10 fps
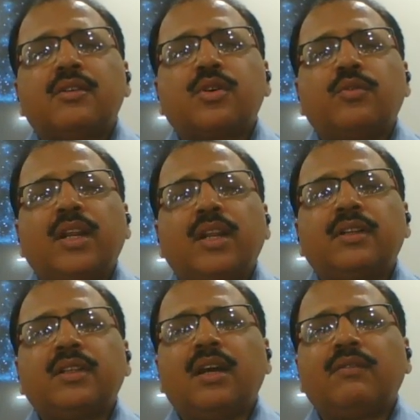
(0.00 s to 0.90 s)
So
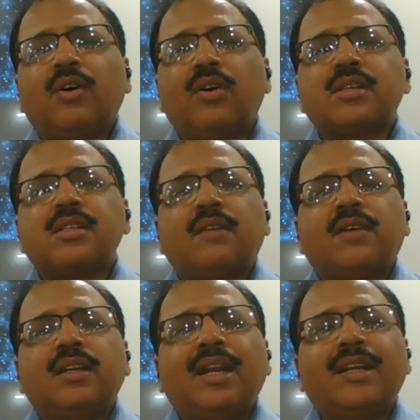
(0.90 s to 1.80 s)
whenever they have launched the
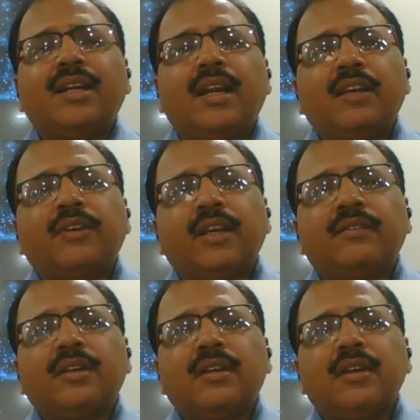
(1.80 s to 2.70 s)
Java in
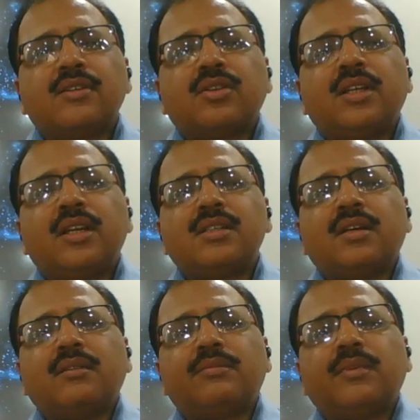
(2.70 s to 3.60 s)
1995, so there is
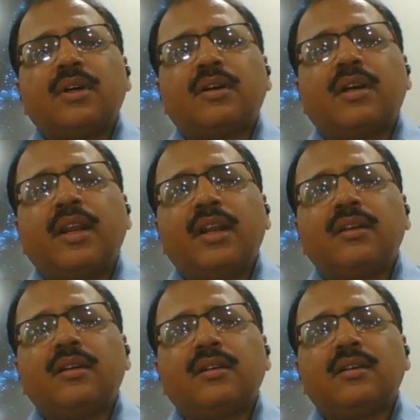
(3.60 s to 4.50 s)
a
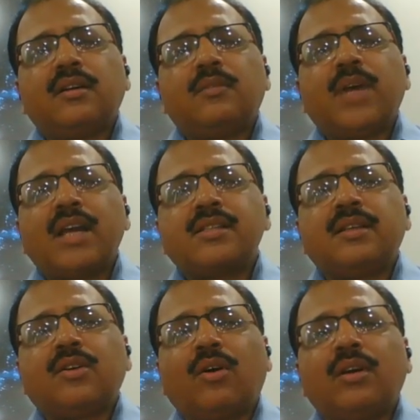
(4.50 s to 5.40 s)
great
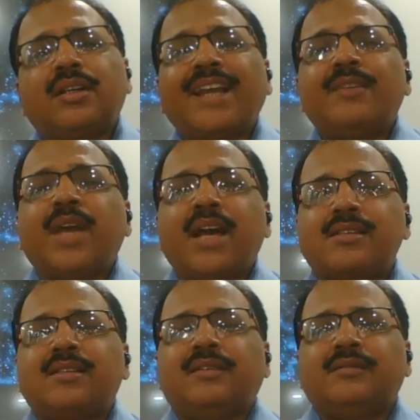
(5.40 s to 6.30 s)
magazine called Time
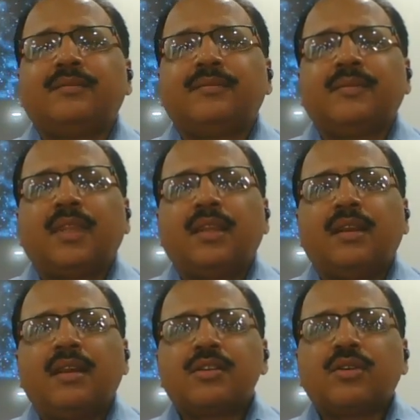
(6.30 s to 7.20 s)
Magazine.
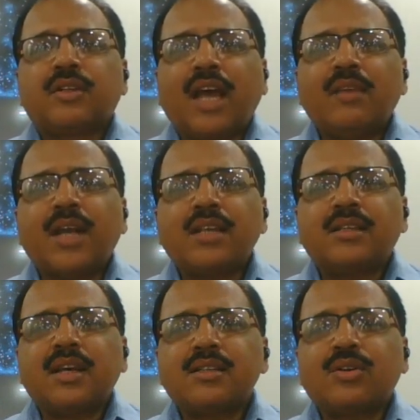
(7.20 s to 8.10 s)
So Time
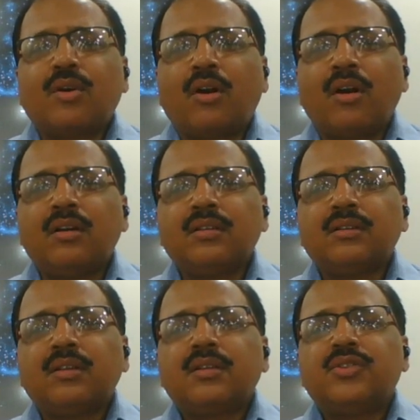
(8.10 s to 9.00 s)
Magazine has called
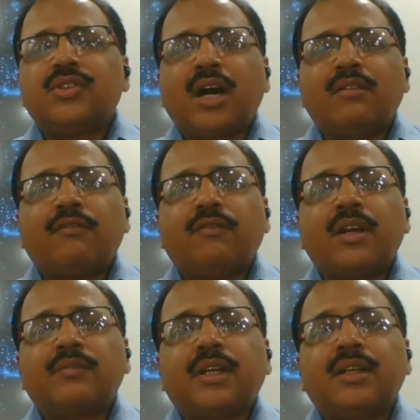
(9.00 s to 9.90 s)
Java
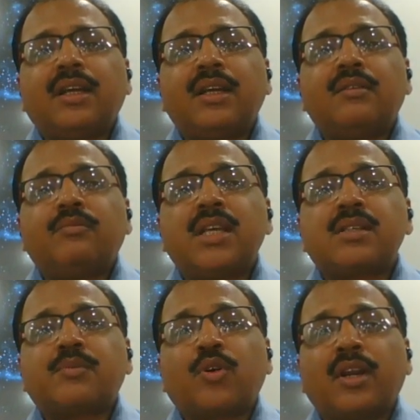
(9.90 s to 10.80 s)
one of the 10
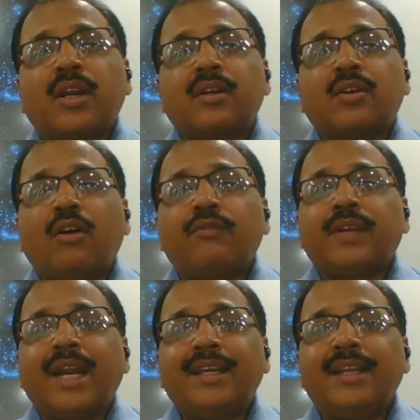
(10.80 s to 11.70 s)
best product of
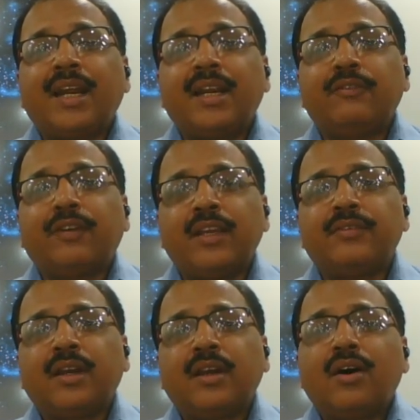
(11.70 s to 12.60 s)

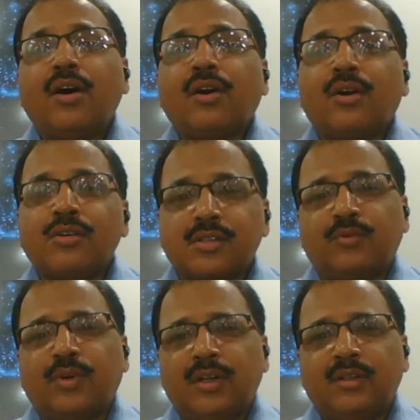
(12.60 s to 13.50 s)
1995 across
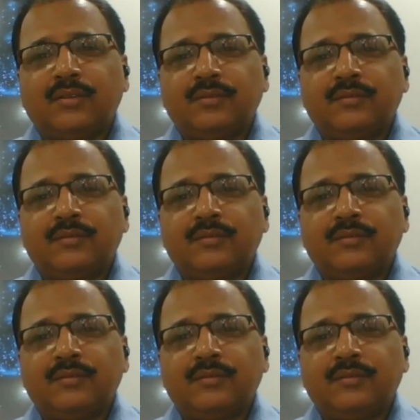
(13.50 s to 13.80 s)
the world.